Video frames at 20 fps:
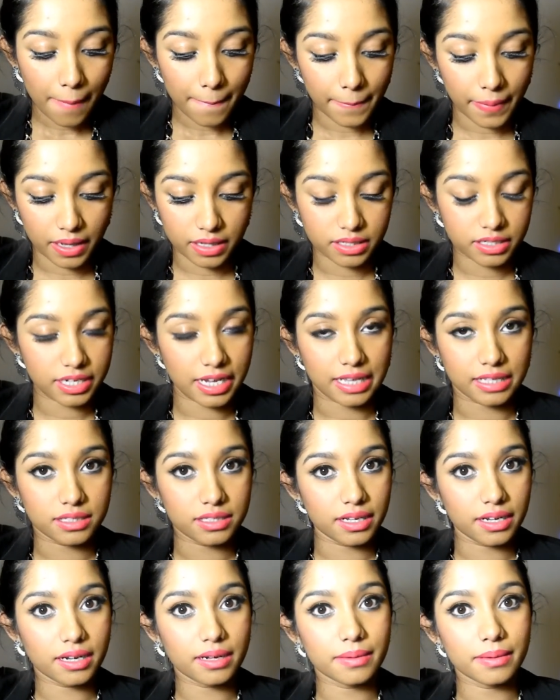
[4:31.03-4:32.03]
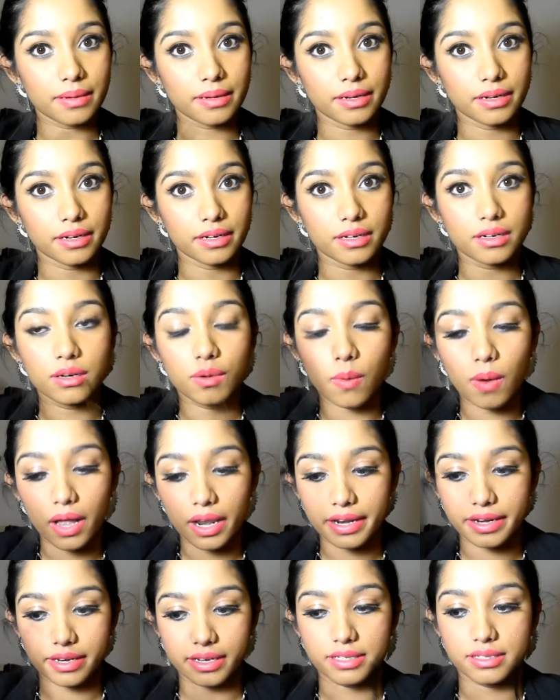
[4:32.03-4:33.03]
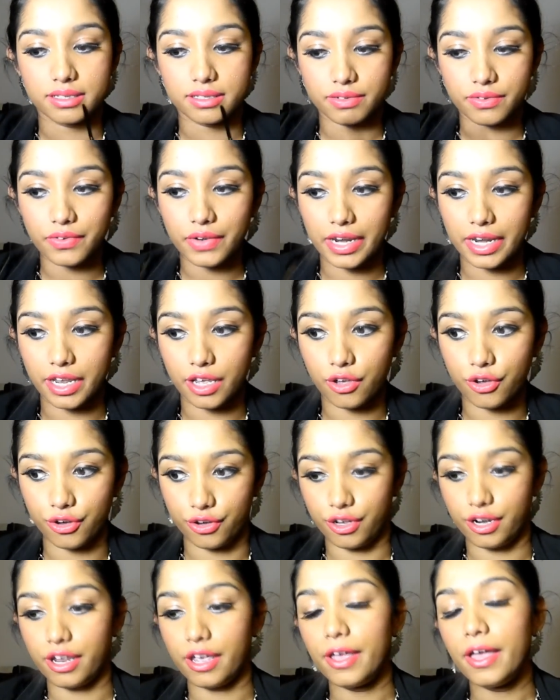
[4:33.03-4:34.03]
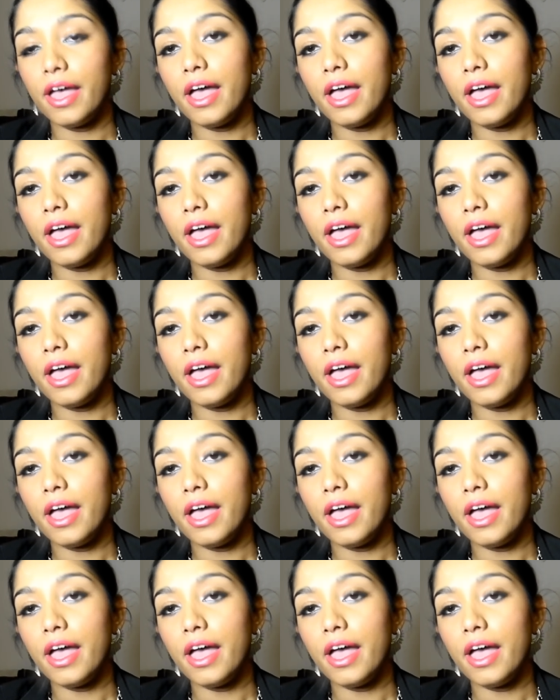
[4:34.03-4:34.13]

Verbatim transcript: but yes that uh, uh quality is really good